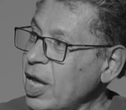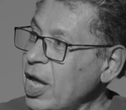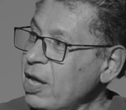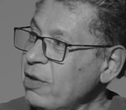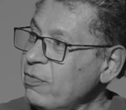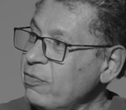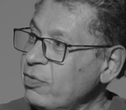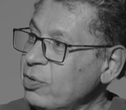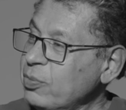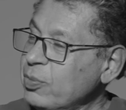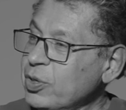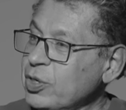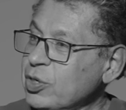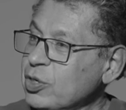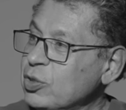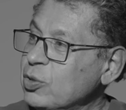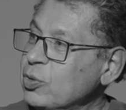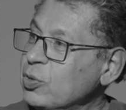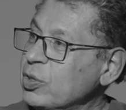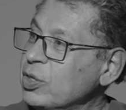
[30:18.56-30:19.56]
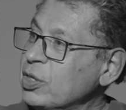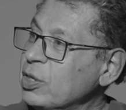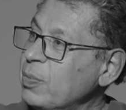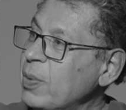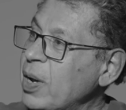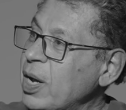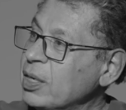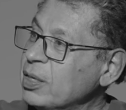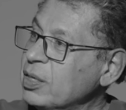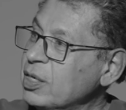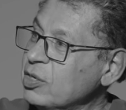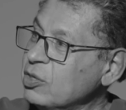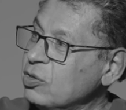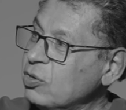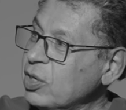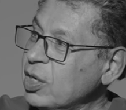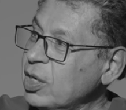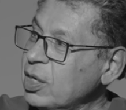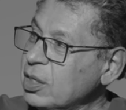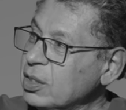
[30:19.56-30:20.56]
Everybody's talking about
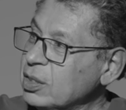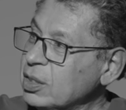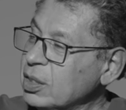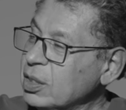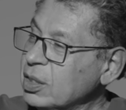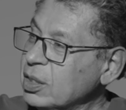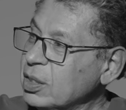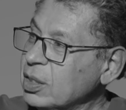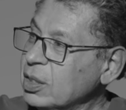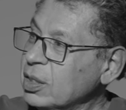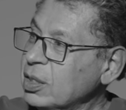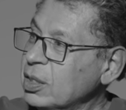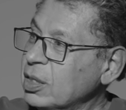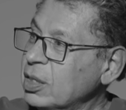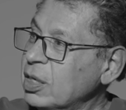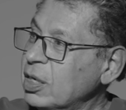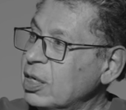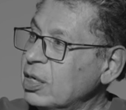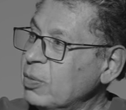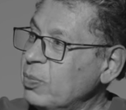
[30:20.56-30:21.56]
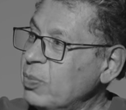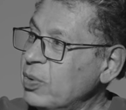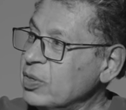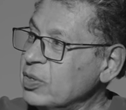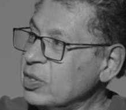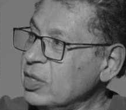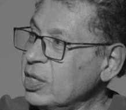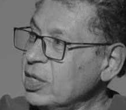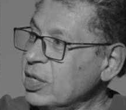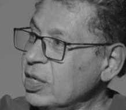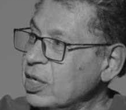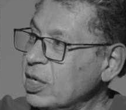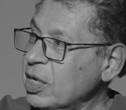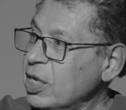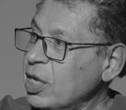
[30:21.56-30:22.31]
Israelis and a Palestinian.